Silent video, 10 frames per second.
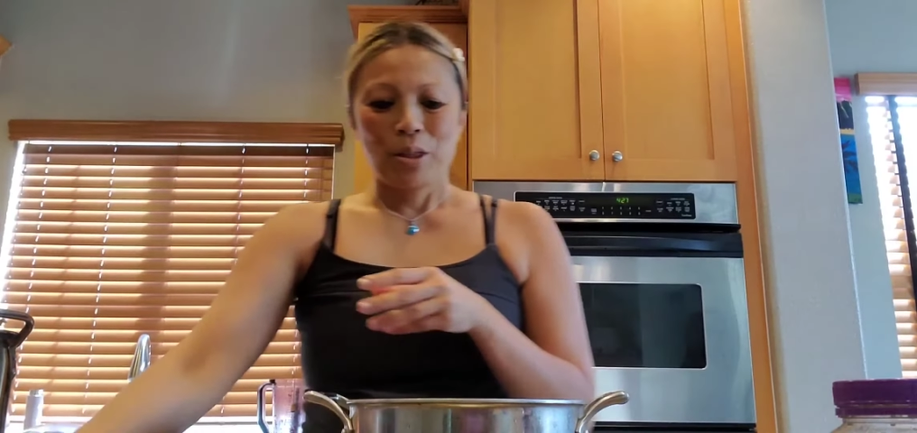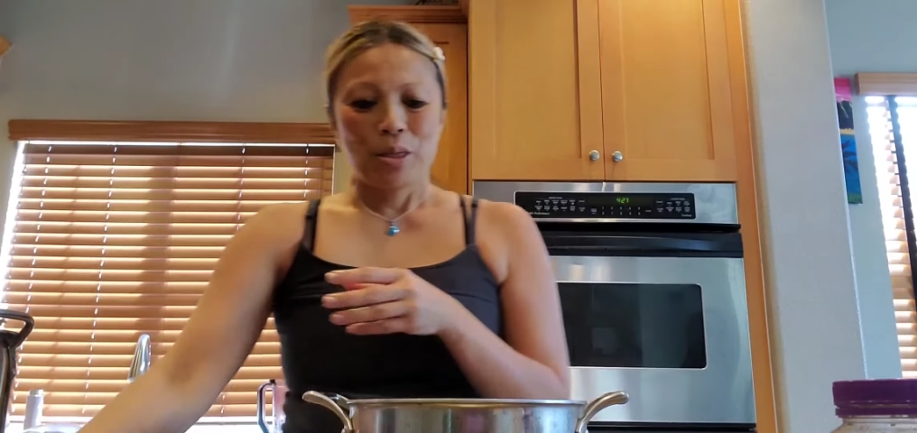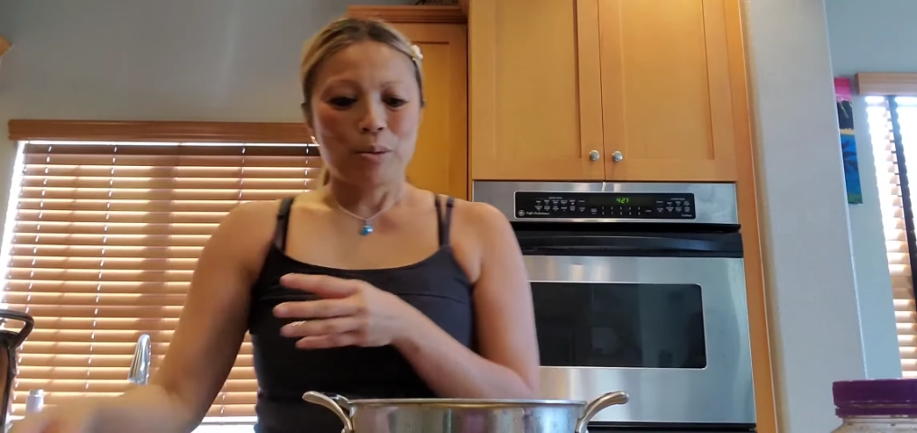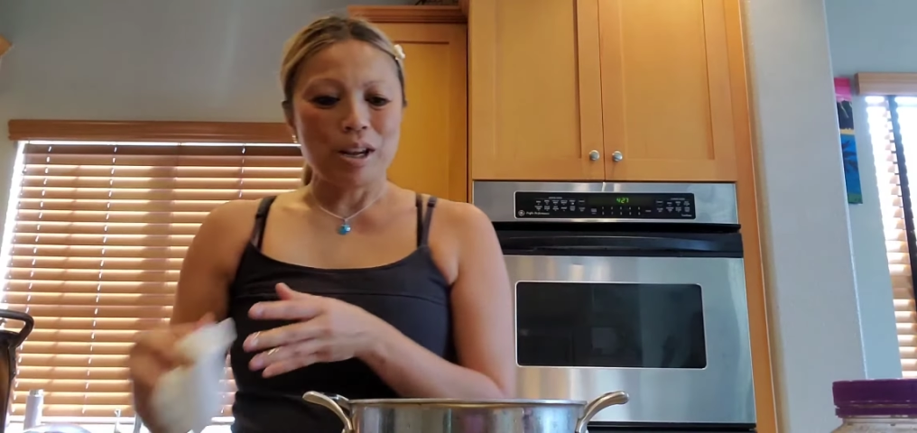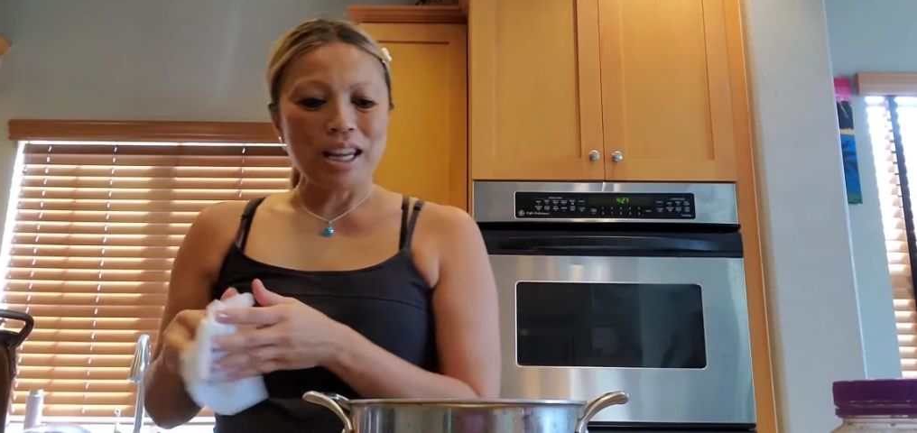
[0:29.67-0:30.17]

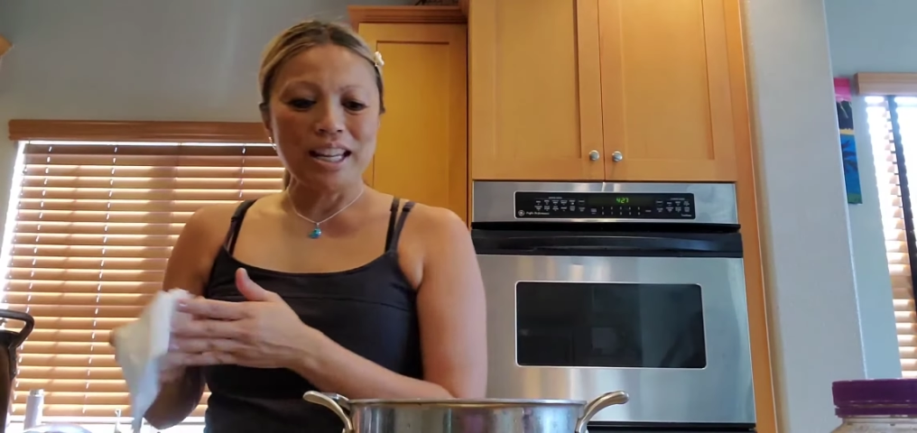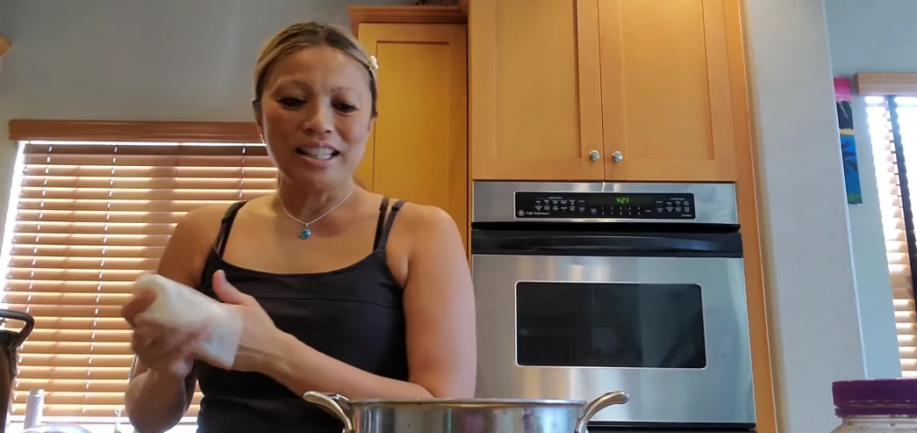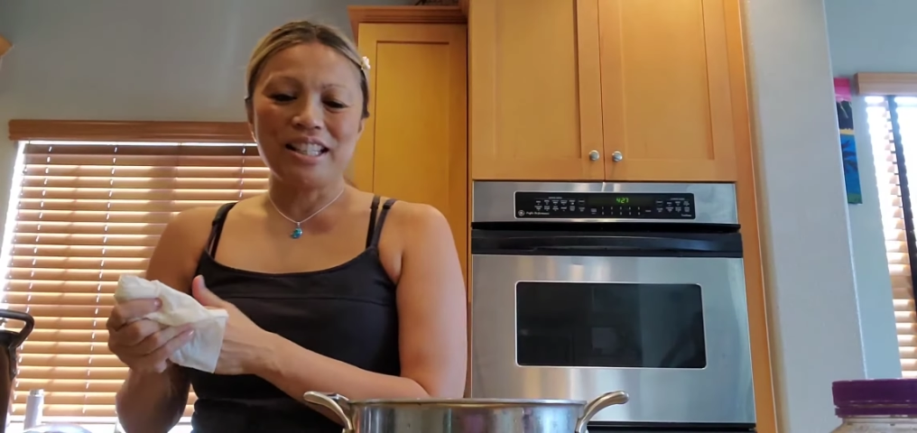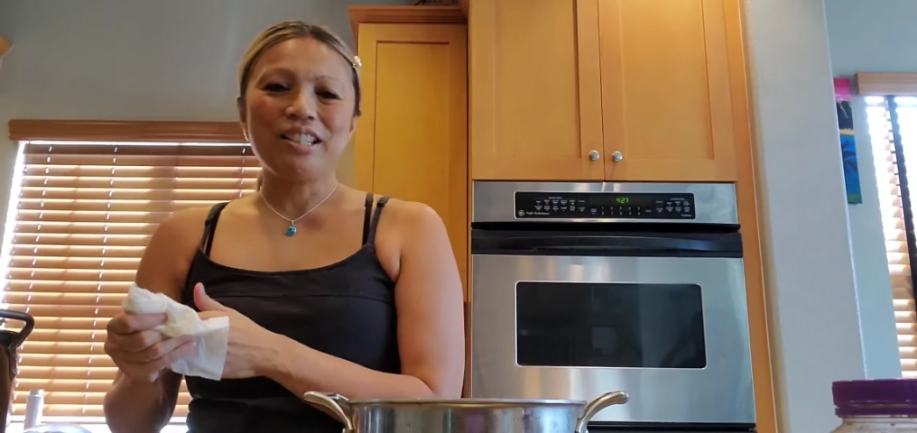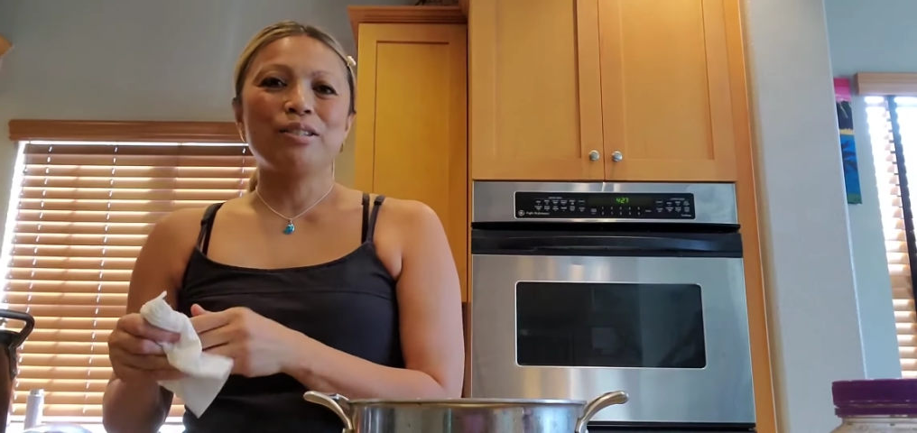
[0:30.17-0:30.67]
3
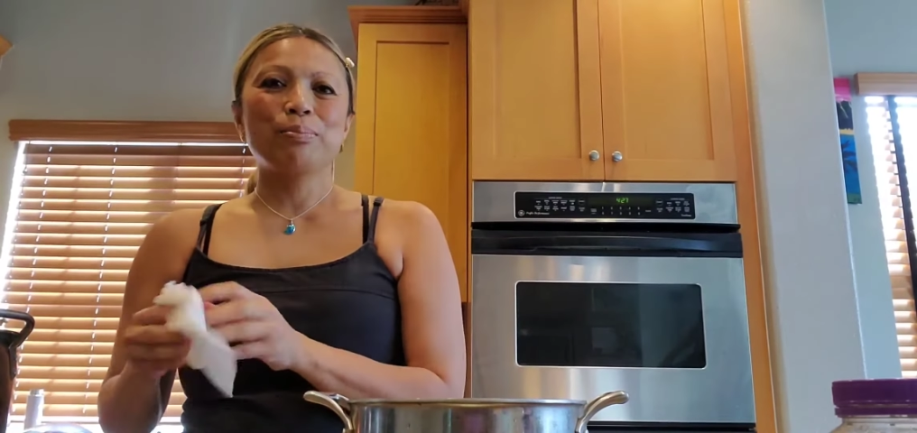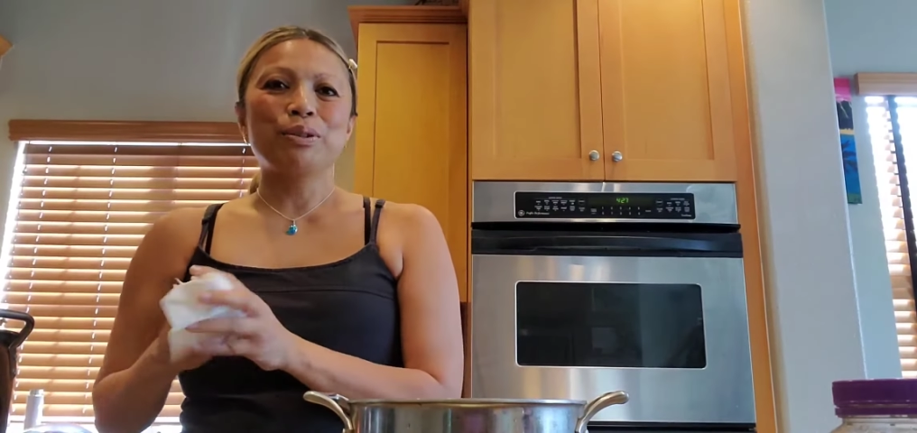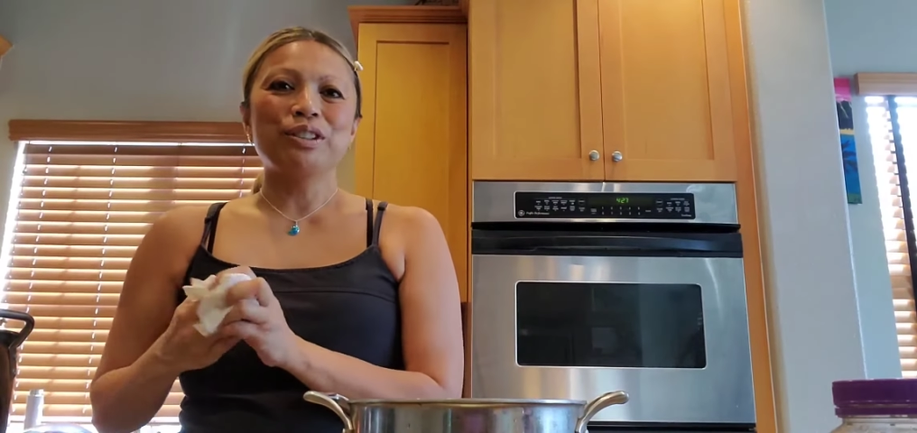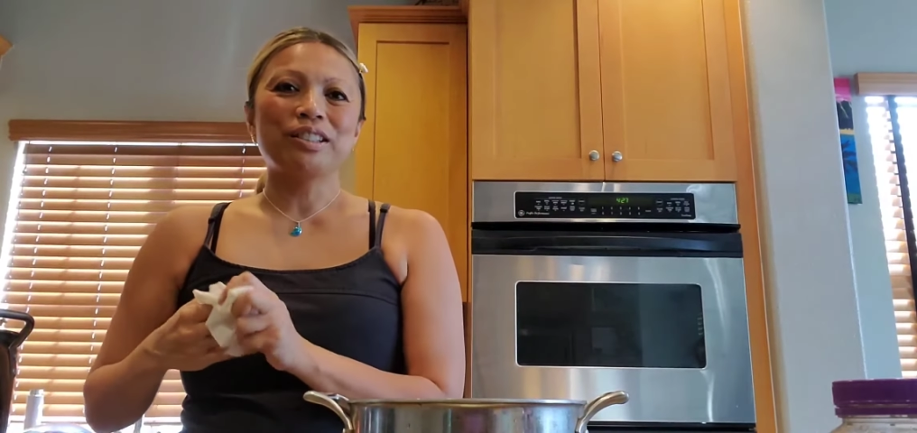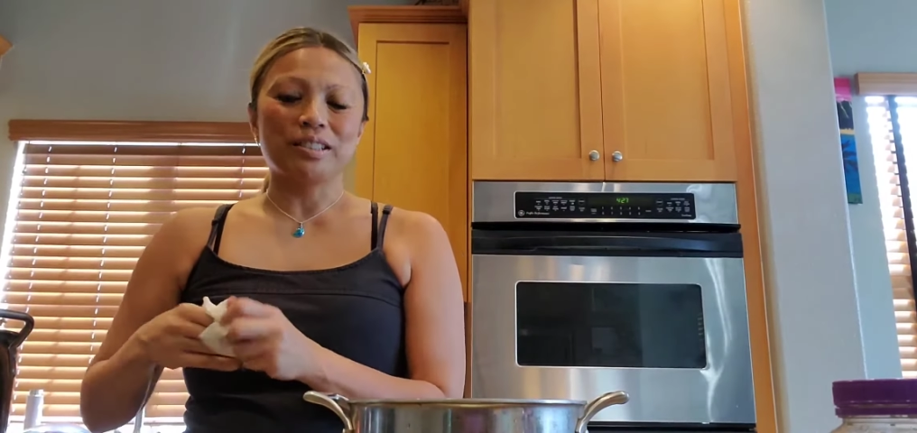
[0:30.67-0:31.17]

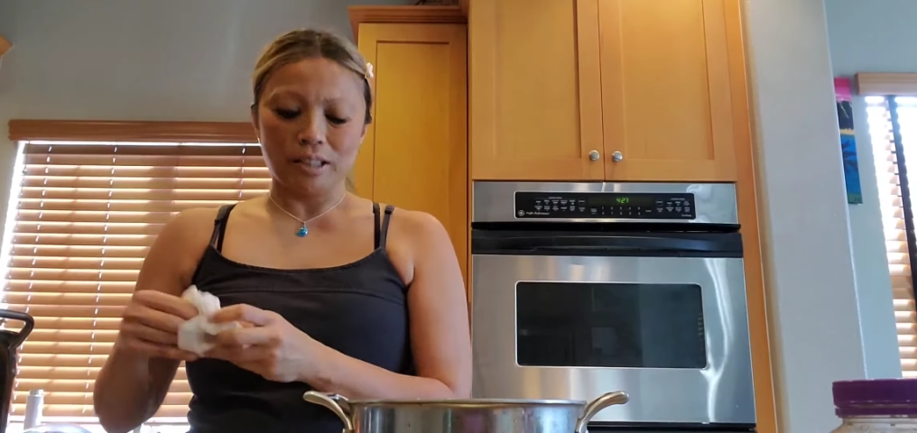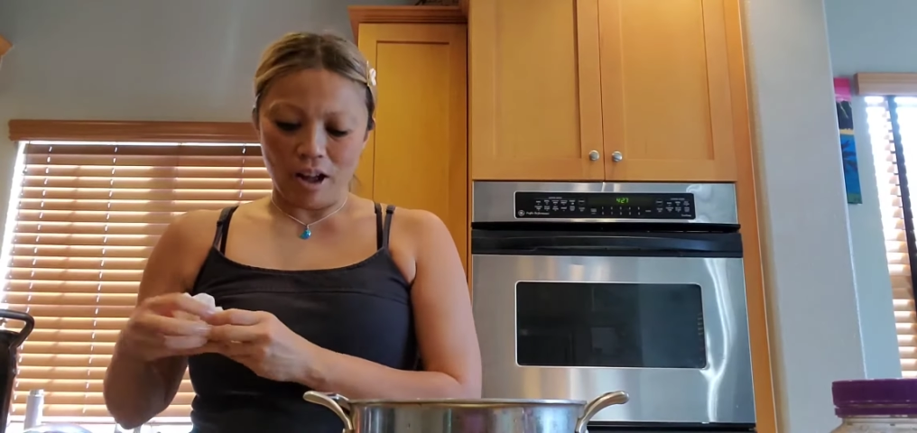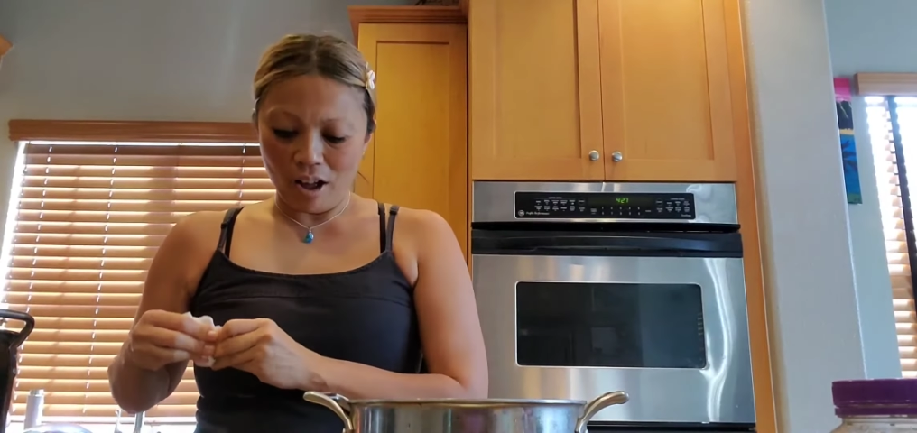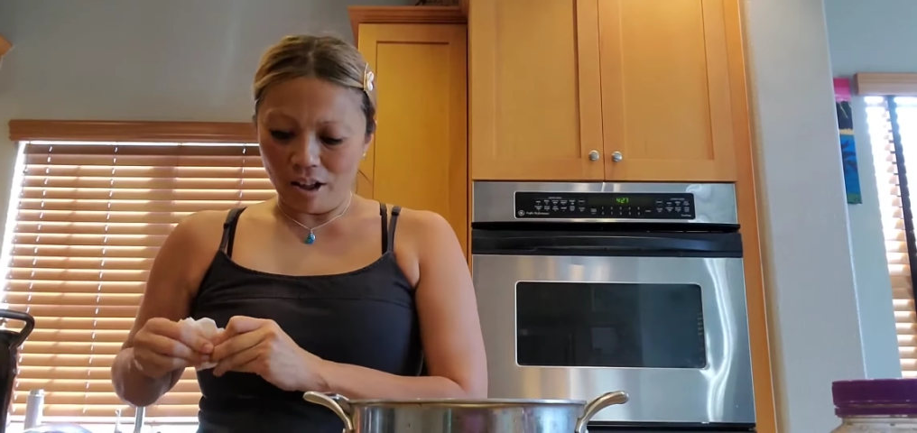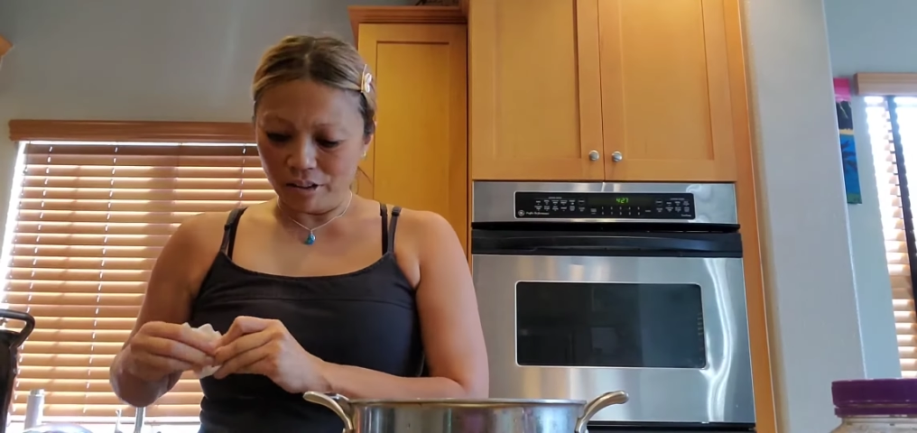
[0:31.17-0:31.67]
teaspoons
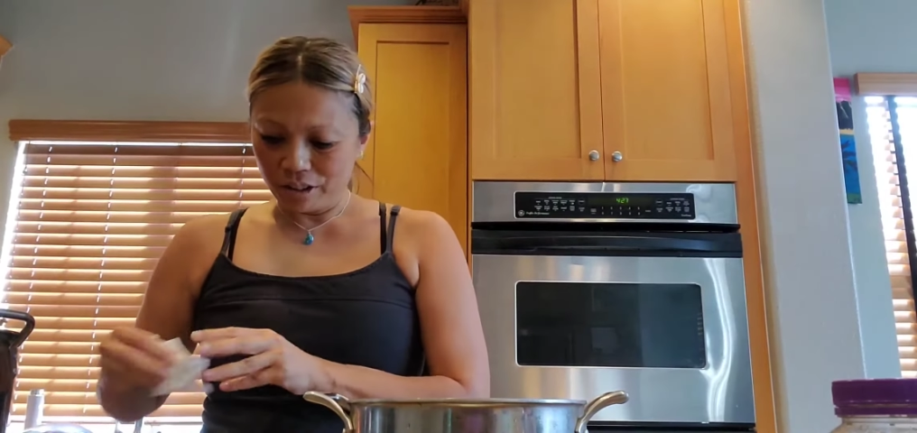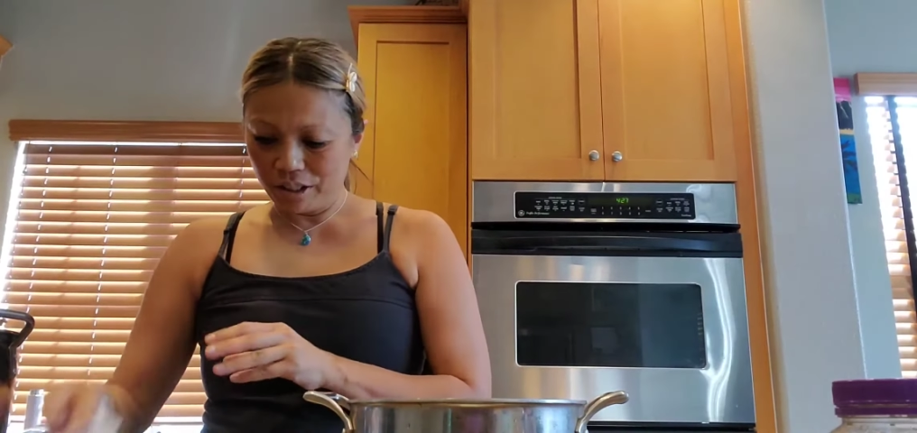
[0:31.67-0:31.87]
salt.